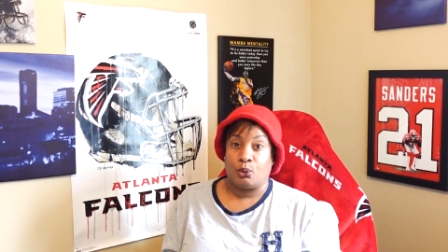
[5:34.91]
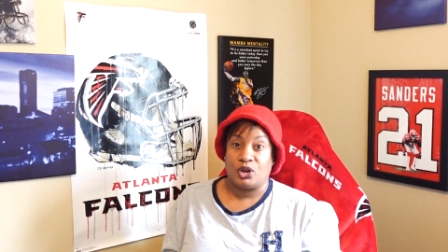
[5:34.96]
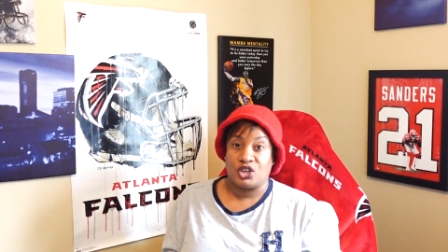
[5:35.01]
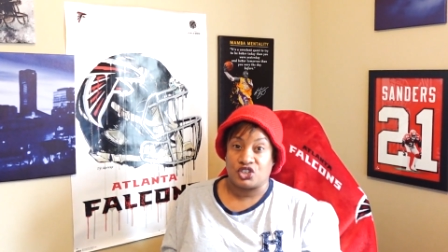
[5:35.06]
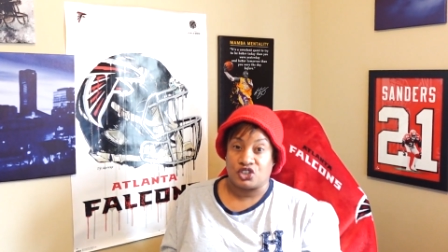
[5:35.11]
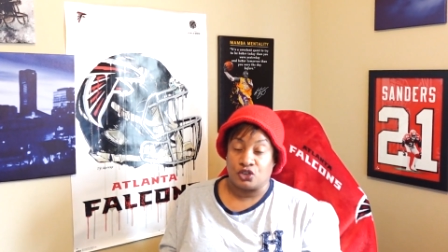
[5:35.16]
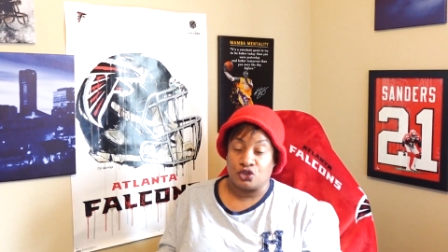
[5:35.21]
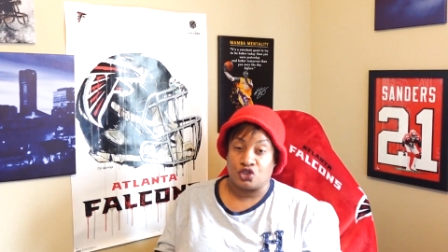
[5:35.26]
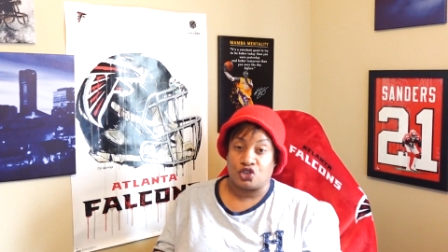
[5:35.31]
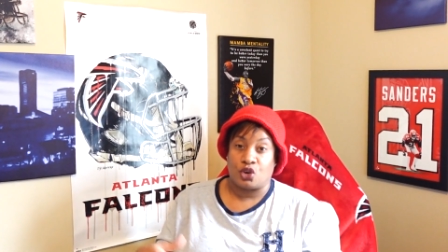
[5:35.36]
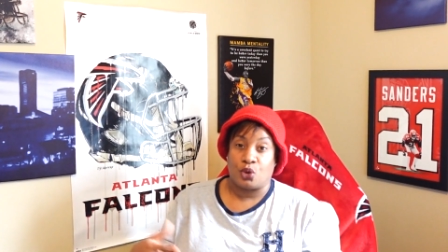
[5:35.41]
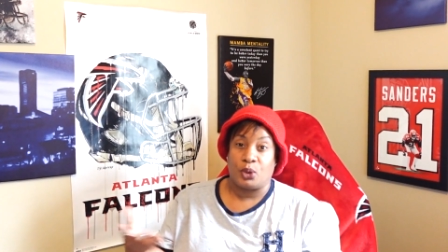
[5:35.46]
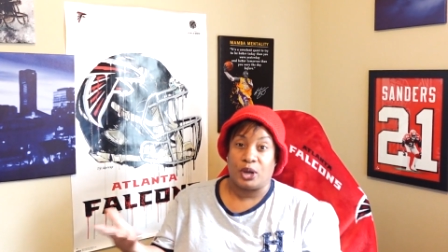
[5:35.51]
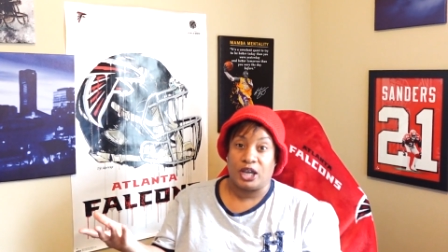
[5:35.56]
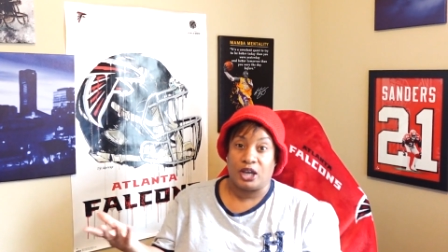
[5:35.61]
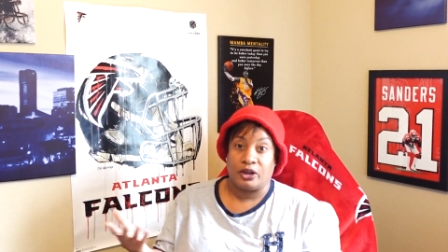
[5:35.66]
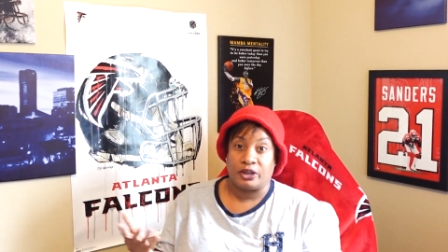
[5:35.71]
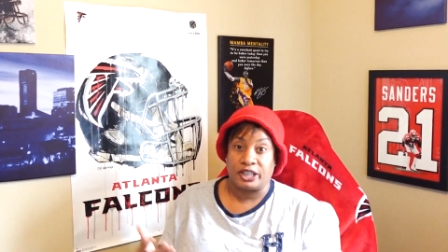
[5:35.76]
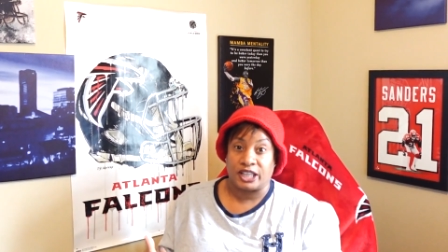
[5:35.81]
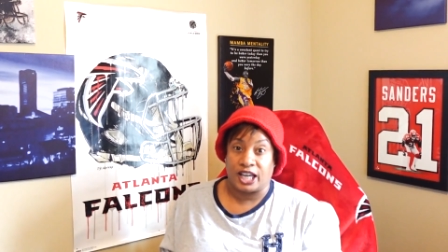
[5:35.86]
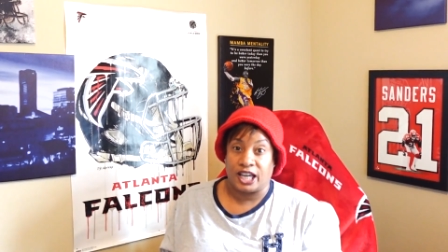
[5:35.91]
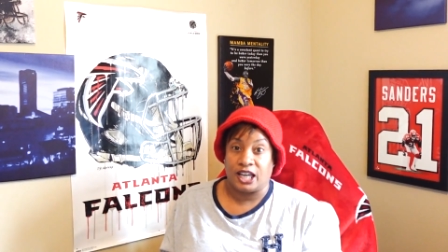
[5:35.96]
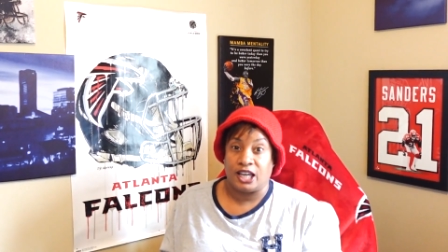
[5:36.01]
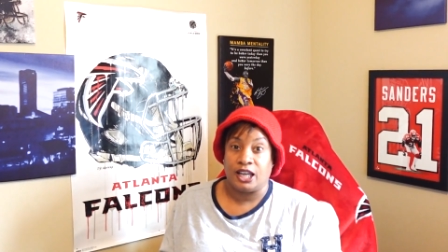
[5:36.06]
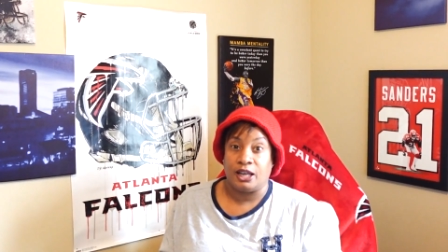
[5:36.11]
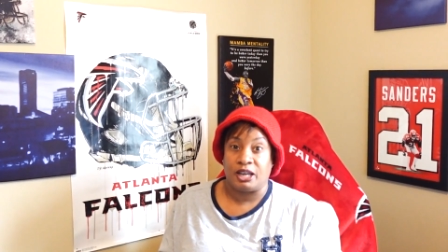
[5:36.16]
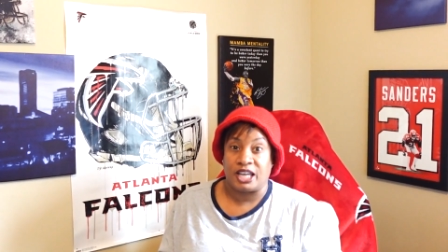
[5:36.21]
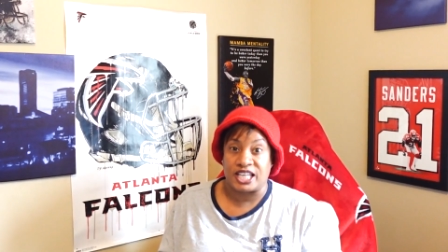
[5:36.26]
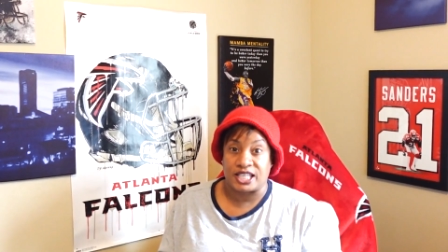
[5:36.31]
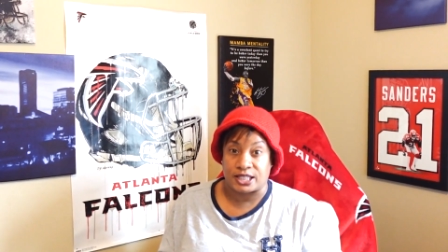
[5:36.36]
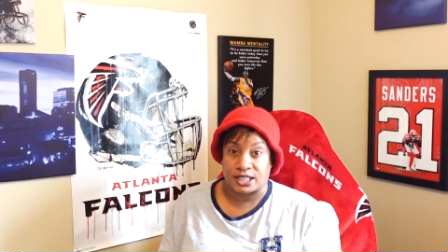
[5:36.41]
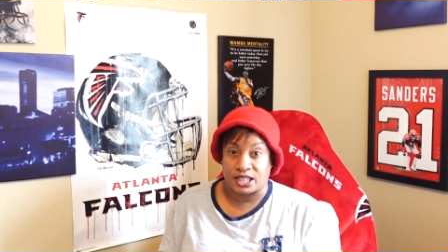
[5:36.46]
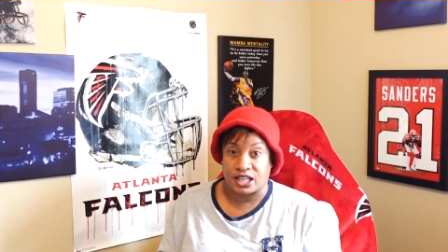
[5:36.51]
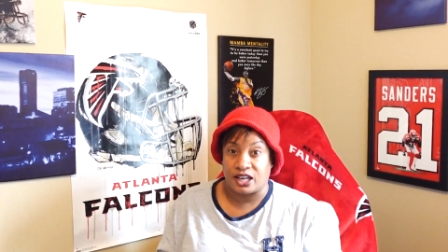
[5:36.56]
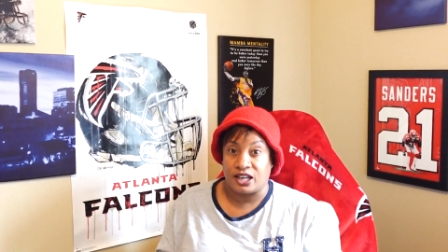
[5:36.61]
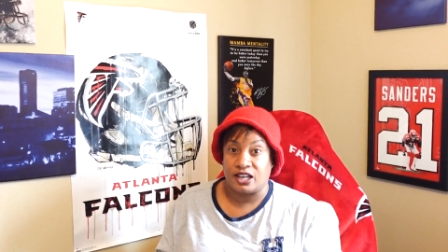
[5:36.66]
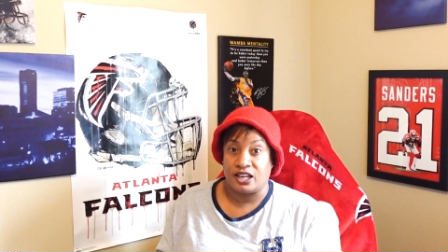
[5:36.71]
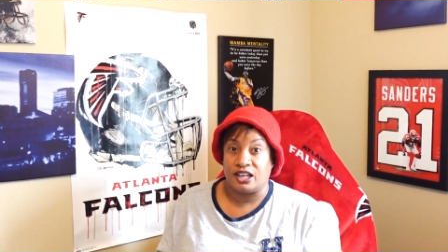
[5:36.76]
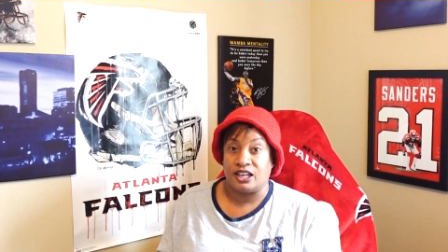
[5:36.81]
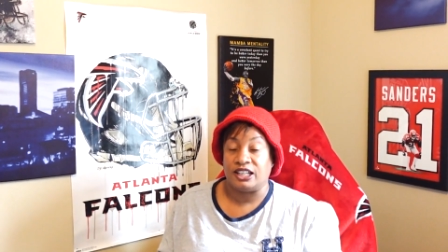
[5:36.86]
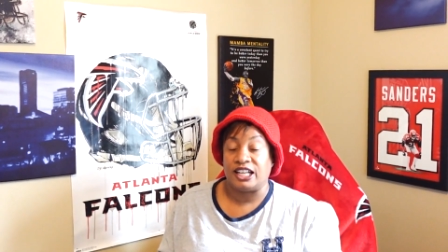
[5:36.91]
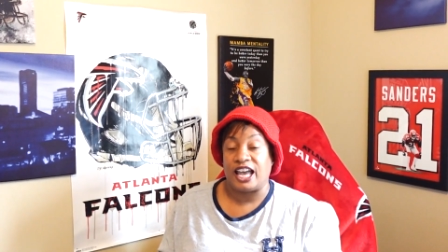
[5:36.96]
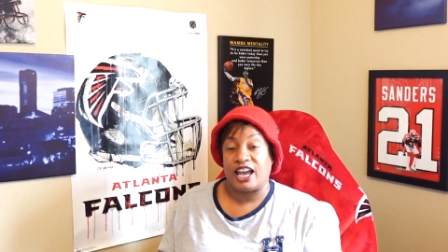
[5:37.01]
which Joel named his son